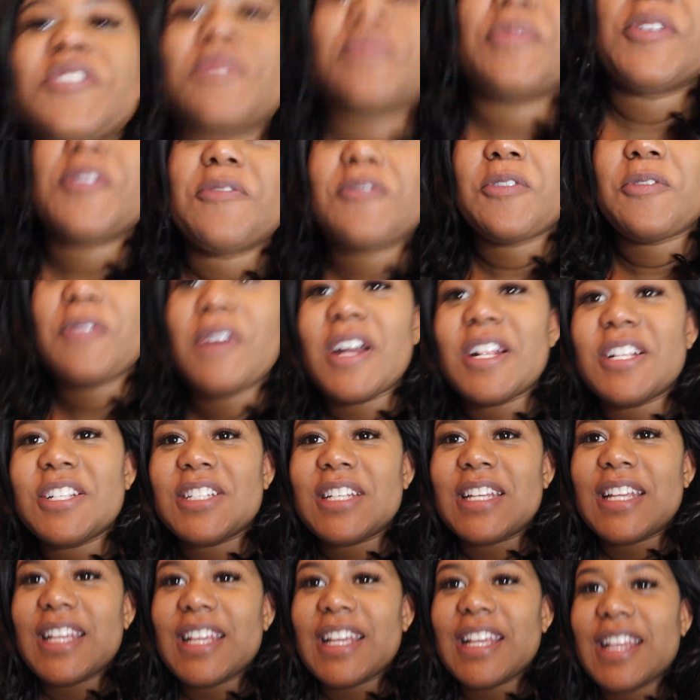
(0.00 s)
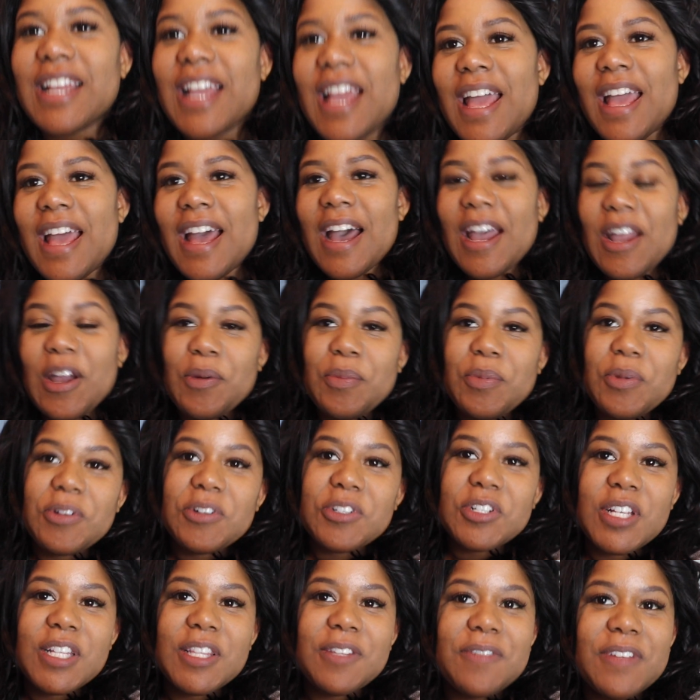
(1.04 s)
so much for watching. I hope you
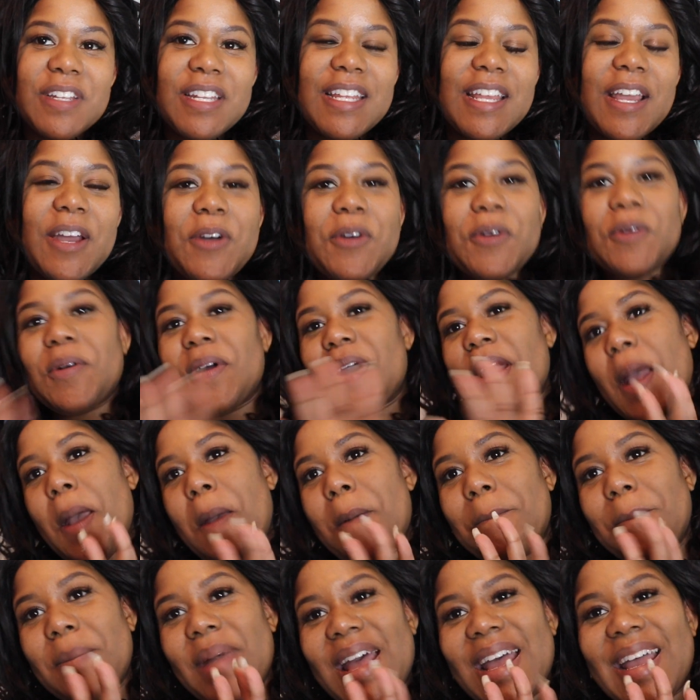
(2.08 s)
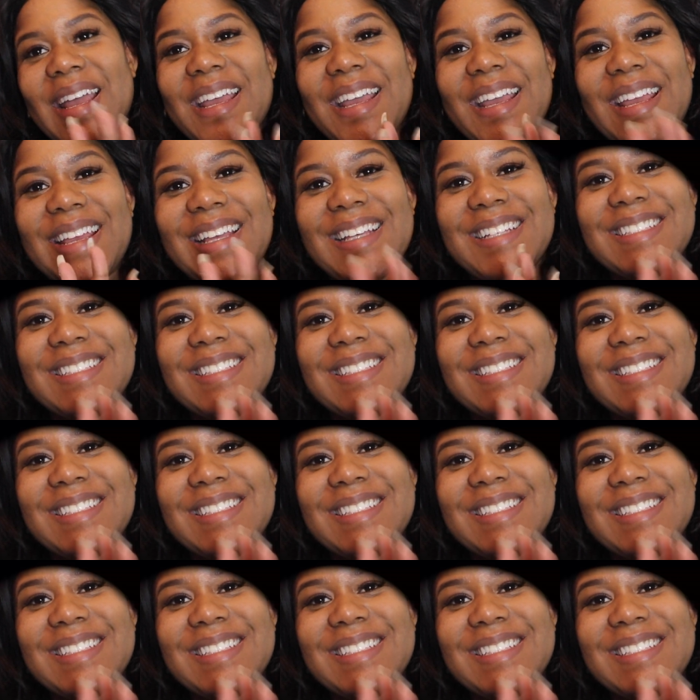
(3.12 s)
enjoyed the video. Bye!